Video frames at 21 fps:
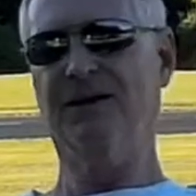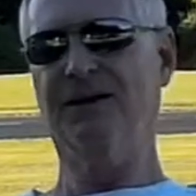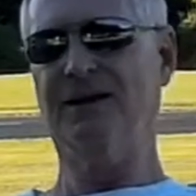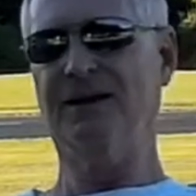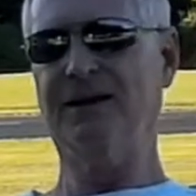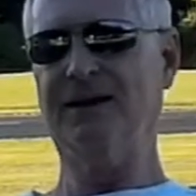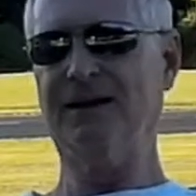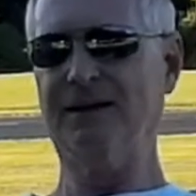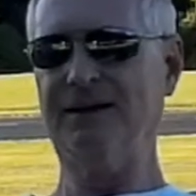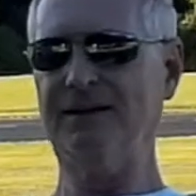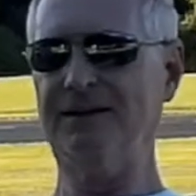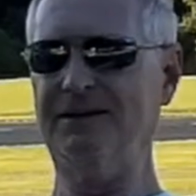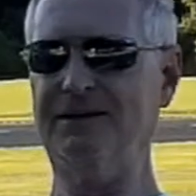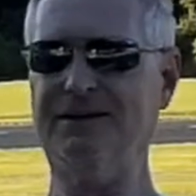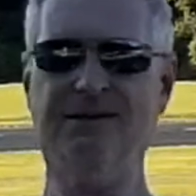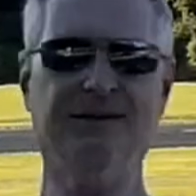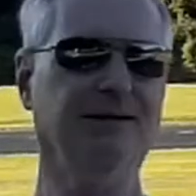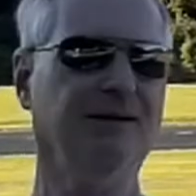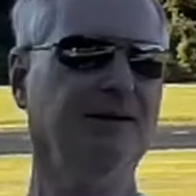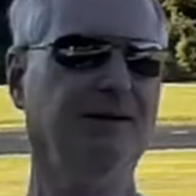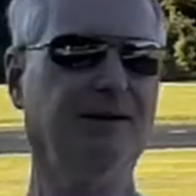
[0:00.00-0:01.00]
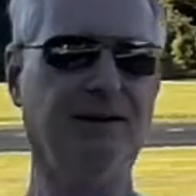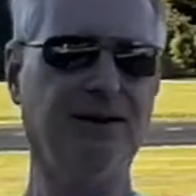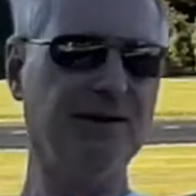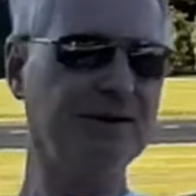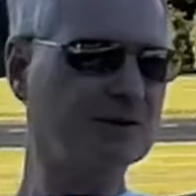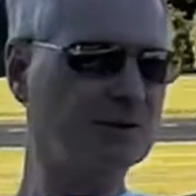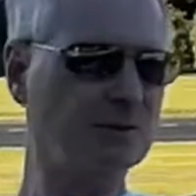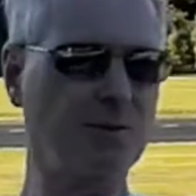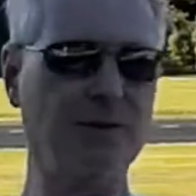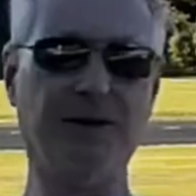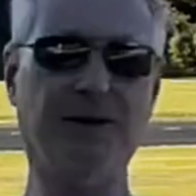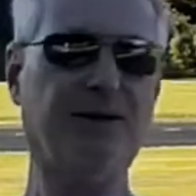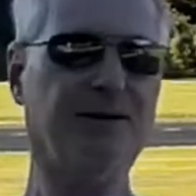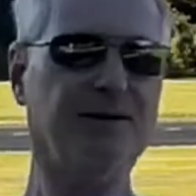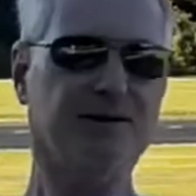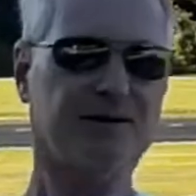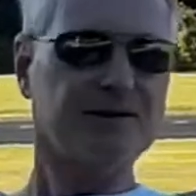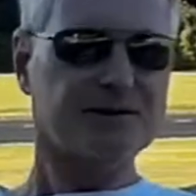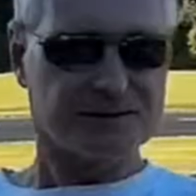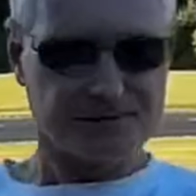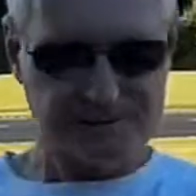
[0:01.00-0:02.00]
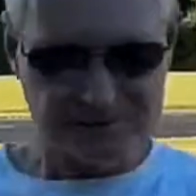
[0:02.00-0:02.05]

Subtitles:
and it is what it is.